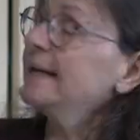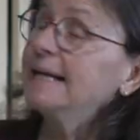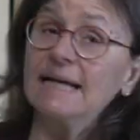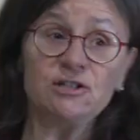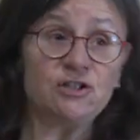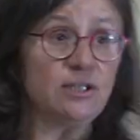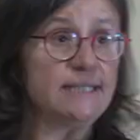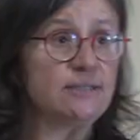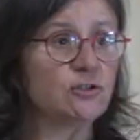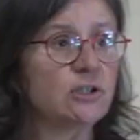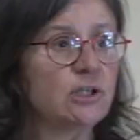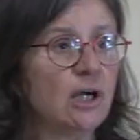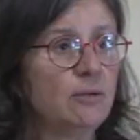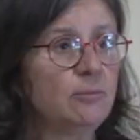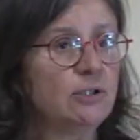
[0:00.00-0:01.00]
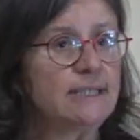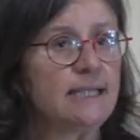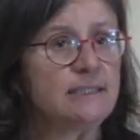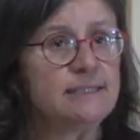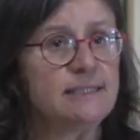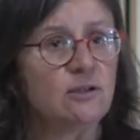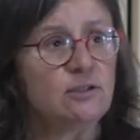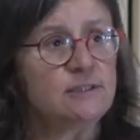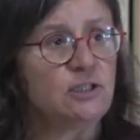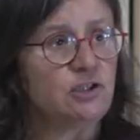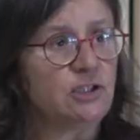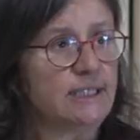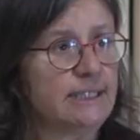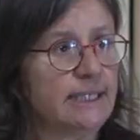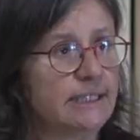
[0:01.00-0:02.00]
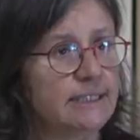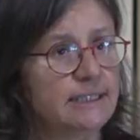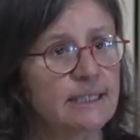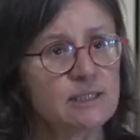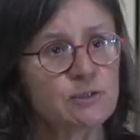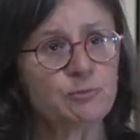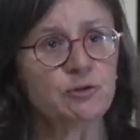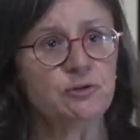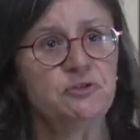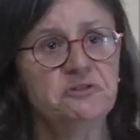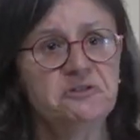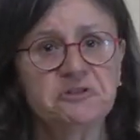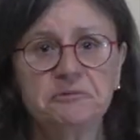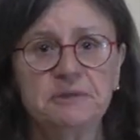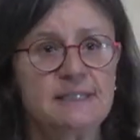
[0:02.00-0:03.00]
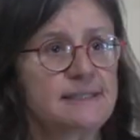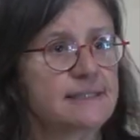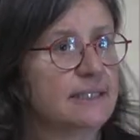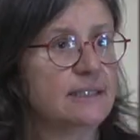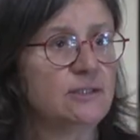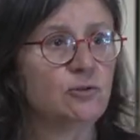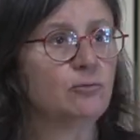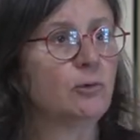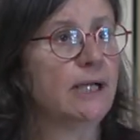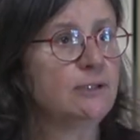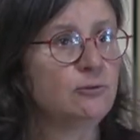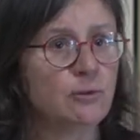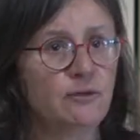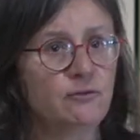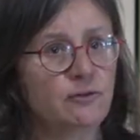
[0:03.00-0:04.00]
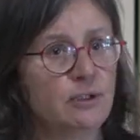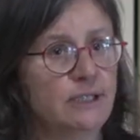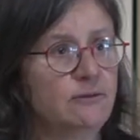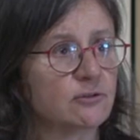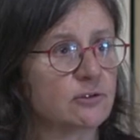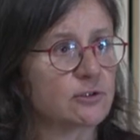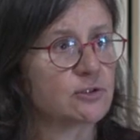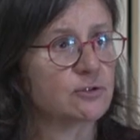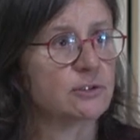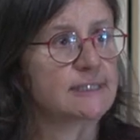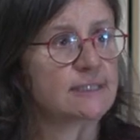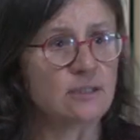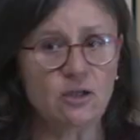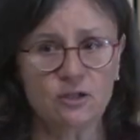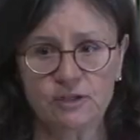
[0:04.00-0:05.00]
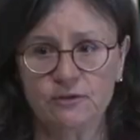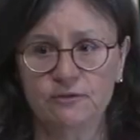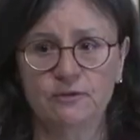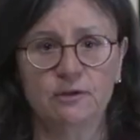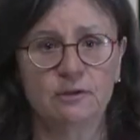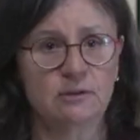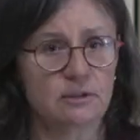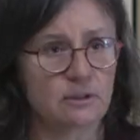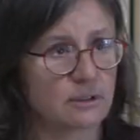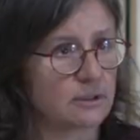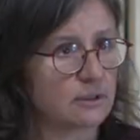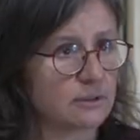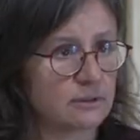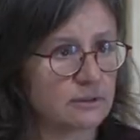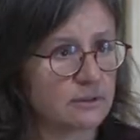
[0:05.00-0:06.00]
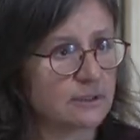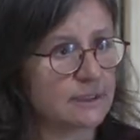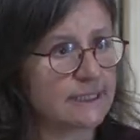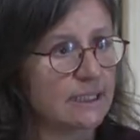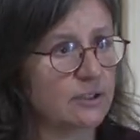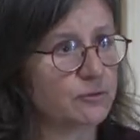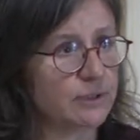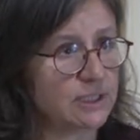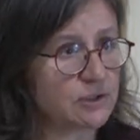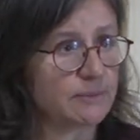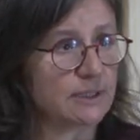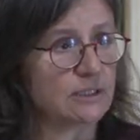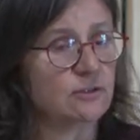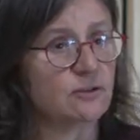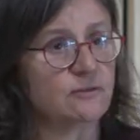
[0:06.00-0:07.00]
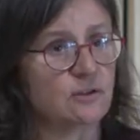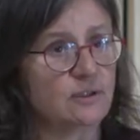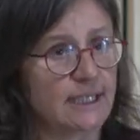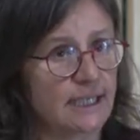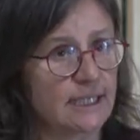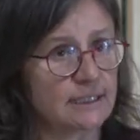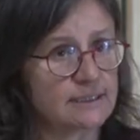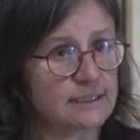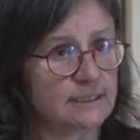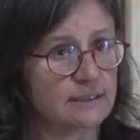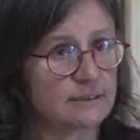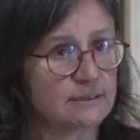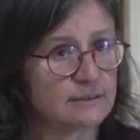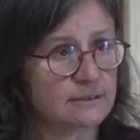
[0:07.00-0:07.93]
And actually, the carbon and the oxygen that it has produced will stay in the white dwarf forever, so it's lost for uh, the enrichment of the galaxy.